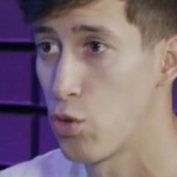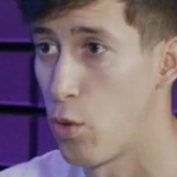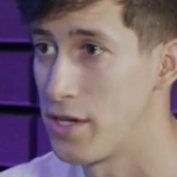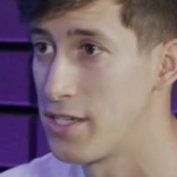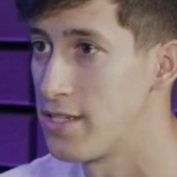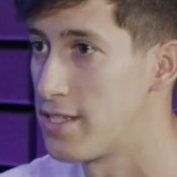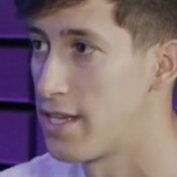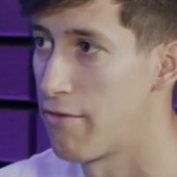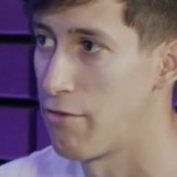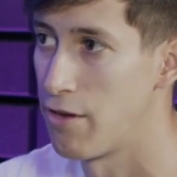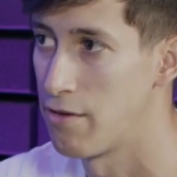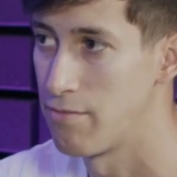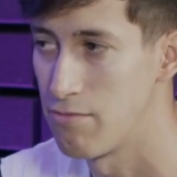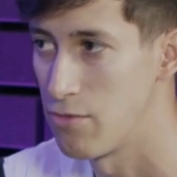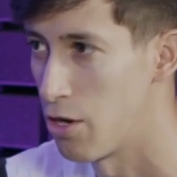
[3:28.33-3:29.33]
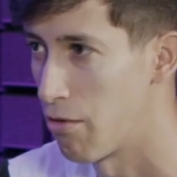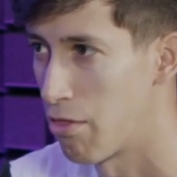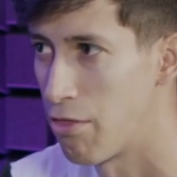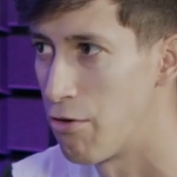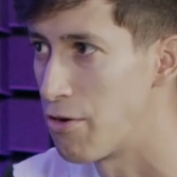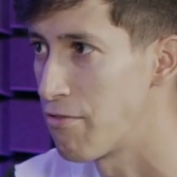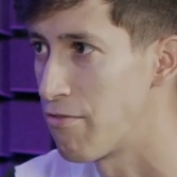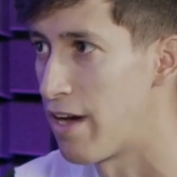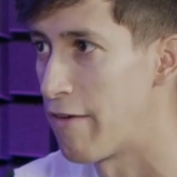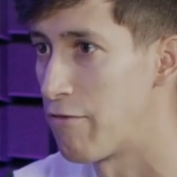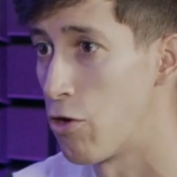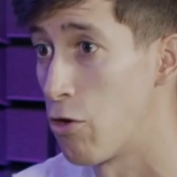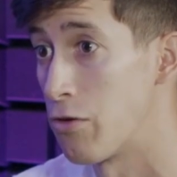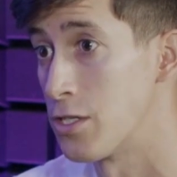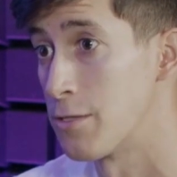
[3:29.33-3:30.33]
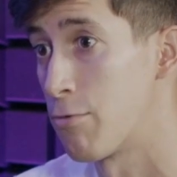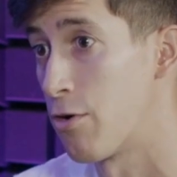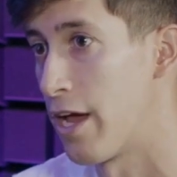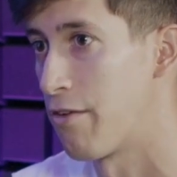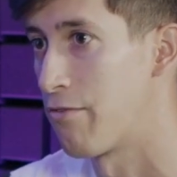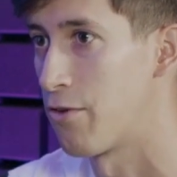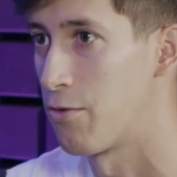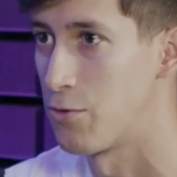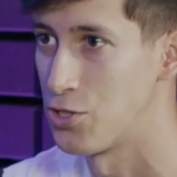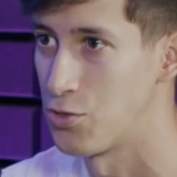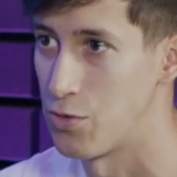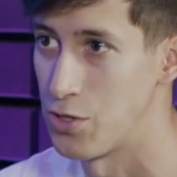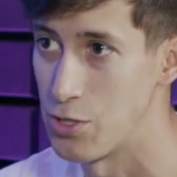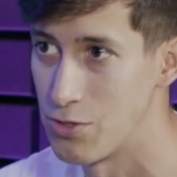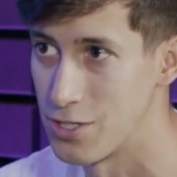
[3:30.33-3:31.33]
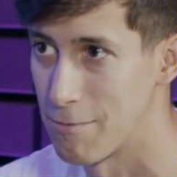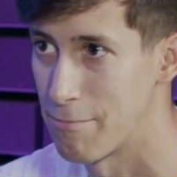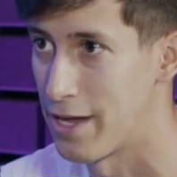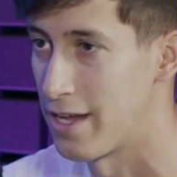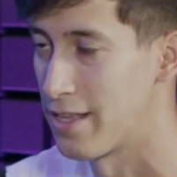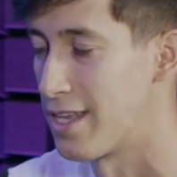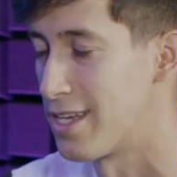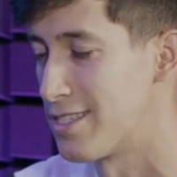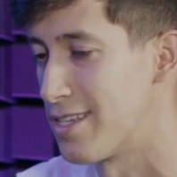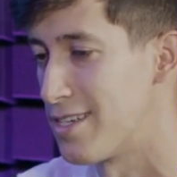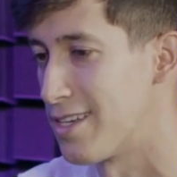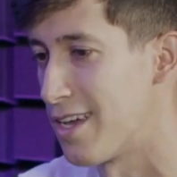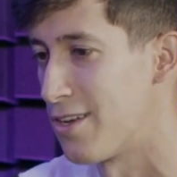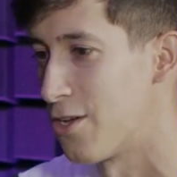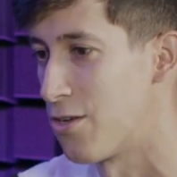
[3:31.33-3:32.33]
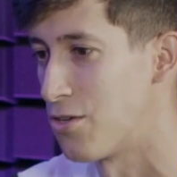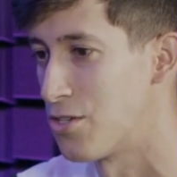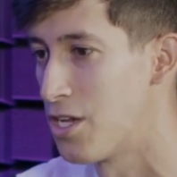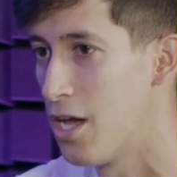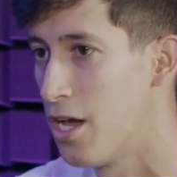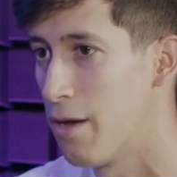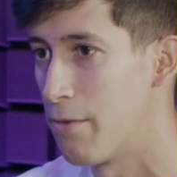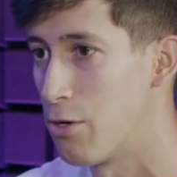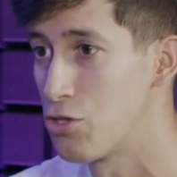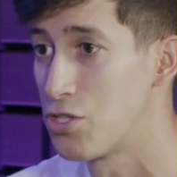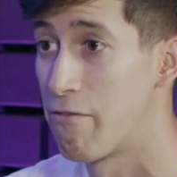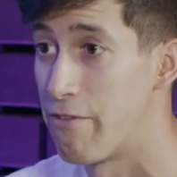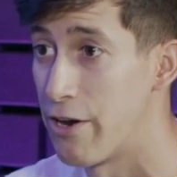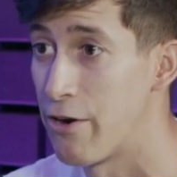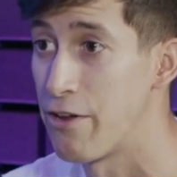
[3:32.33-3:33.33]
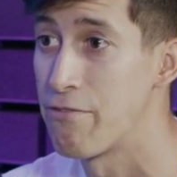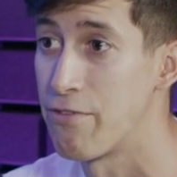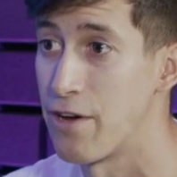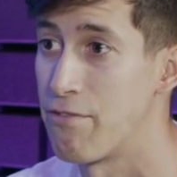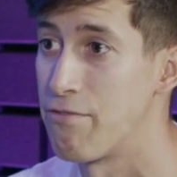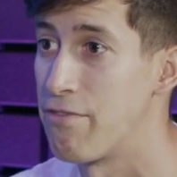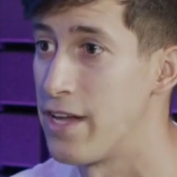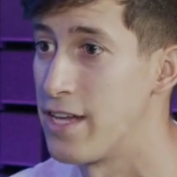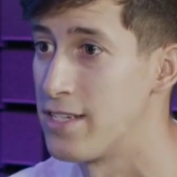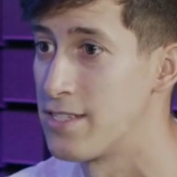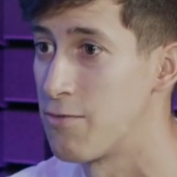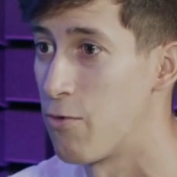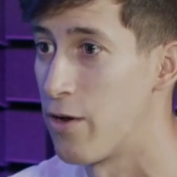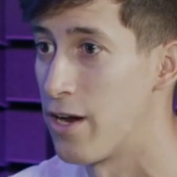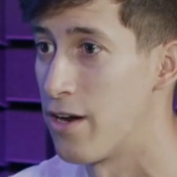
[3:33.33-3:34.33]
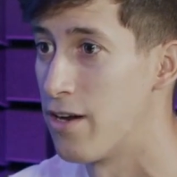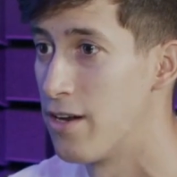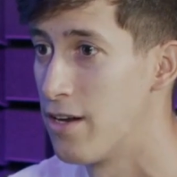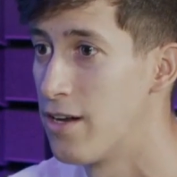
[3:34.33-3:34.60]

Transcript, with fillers: 27, you know, $35 per headphone, which we used to pay less than $10, but it was a very fun phase where.